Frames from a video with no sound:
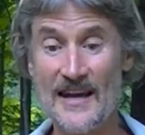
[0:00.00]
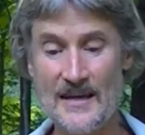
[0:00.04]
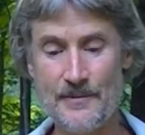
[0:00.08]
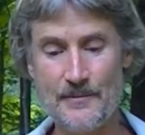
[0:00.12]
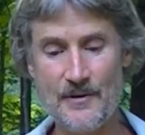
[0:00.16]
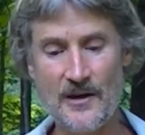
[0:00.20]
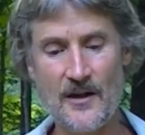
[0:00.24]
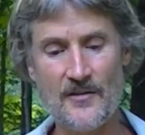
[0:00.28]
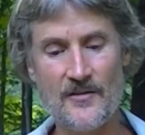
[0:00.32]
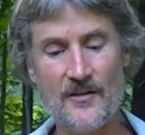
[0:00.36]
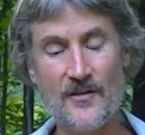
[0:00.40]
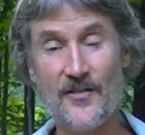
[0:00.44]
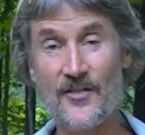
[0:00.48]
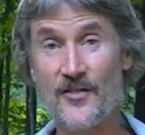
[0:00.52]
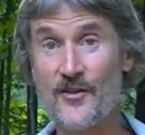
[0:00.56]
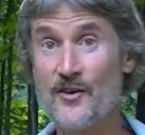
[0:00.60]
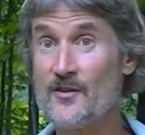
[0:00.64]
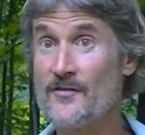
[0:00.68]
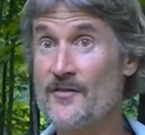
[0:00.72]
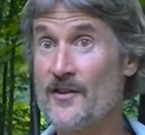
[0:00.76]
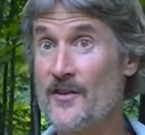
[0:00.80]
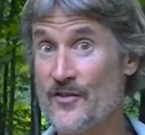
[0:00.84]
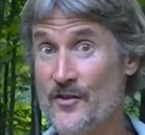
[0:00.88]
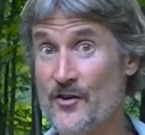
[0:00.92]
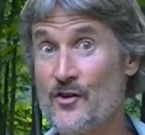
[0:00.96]
But on
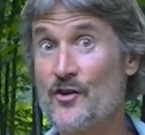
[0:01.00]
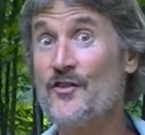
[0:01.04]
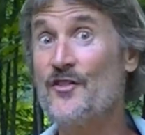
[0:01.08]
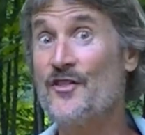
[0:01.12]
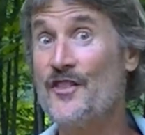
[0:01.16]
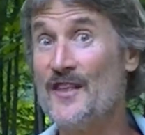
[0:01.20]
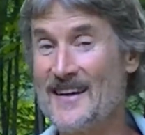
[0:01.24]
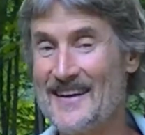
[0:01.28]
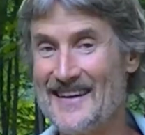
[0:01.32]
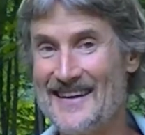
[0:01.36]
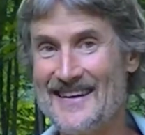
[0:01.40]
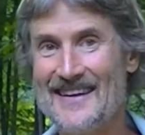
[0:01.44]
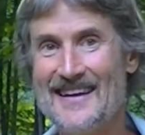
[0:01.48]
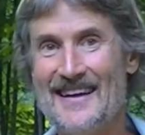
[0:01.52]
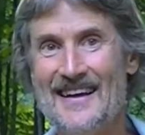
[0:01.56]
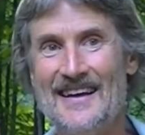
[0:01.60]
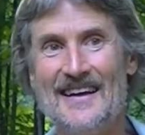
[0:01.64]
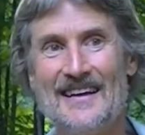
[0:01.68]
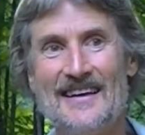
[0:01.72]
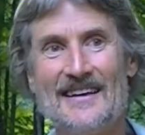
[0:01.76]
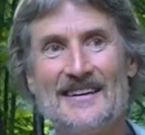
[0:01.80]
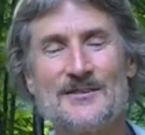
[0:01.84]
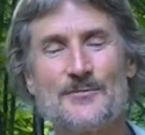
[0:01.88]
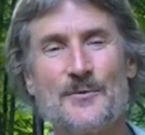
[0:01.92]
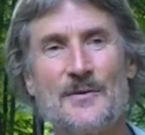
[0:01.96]
the third thing
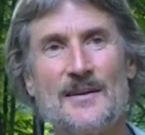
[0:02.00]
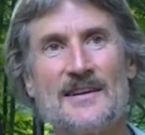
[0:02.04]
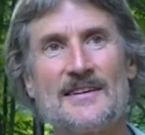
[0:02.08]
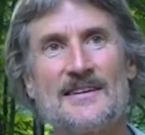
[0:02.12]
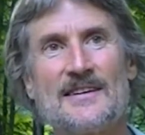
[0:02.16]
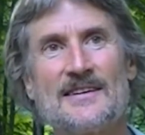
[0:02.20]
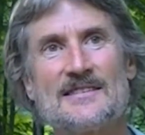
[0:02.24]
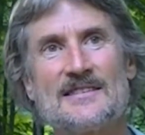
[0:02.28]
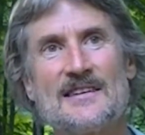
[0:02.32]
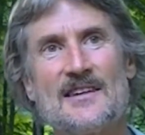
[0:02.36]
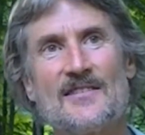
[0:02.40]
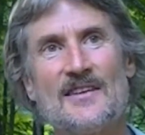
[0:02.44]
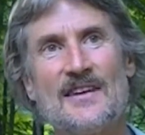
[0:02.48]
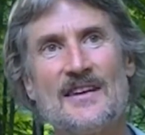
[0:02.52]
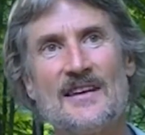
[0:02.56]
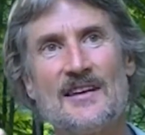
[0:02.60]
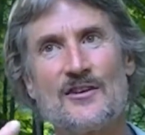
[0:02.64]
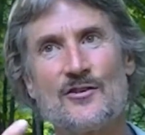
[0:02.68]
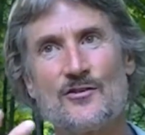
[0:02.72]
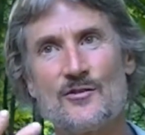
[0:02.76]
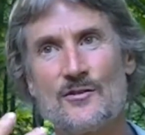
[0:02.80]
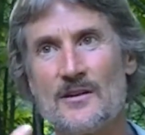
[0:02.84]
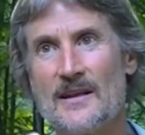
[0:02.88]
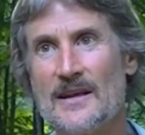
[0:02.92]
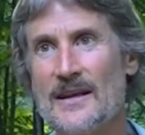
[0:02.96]
is what it does to the inner
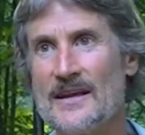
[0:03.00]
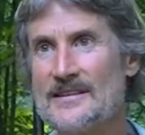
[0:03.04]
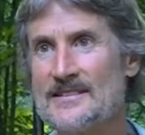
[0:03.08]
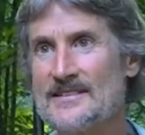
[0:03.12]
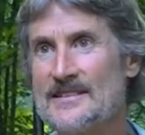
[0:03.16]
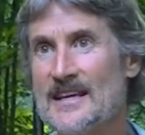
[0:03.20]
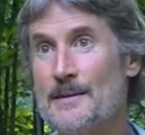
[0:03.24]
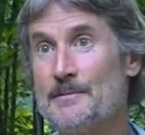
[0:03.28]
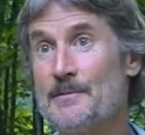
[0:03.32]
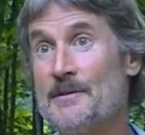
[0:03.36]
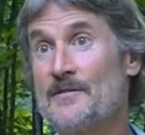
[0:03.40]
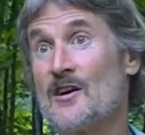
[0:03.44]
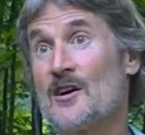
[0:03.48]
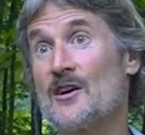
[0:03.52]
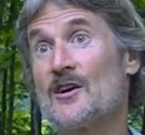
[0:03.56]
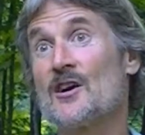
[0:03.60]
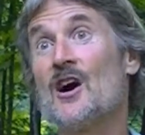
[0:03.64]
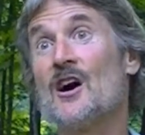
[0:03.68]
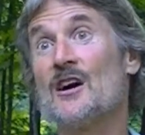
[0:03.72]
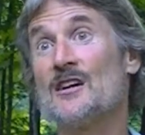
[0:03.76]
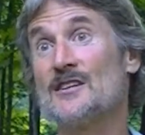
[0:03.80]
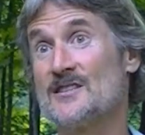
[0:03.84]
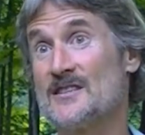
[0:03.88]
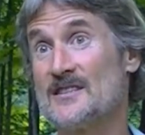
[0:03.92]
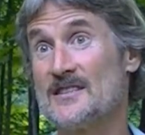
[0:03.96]
landscape of our
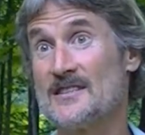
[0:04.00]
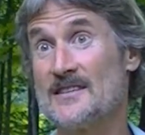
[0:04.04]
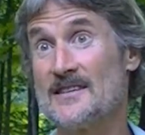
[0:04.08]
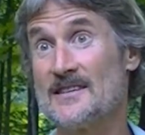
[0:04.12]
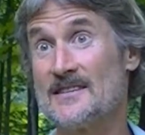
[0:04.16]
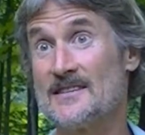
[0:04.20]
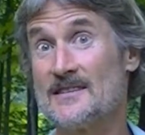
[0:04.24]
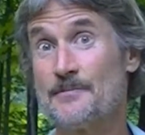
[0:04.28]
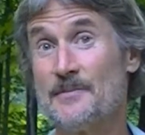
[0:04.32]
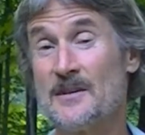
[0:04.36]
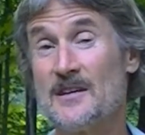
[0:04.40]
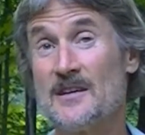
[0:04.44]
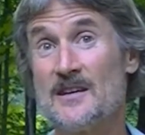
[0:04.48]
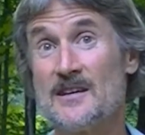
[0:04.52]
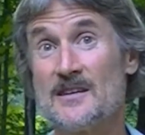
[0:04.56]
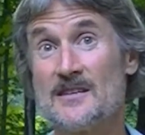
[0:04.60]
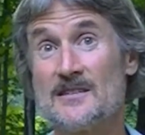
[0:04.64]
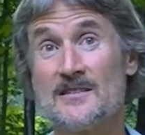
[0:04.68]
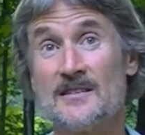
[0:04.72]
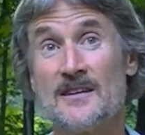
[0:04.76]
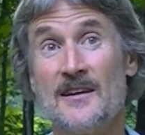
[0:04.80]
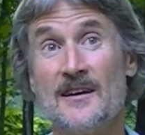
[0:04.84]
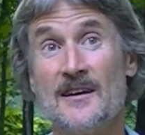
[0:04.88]
consciousness. Because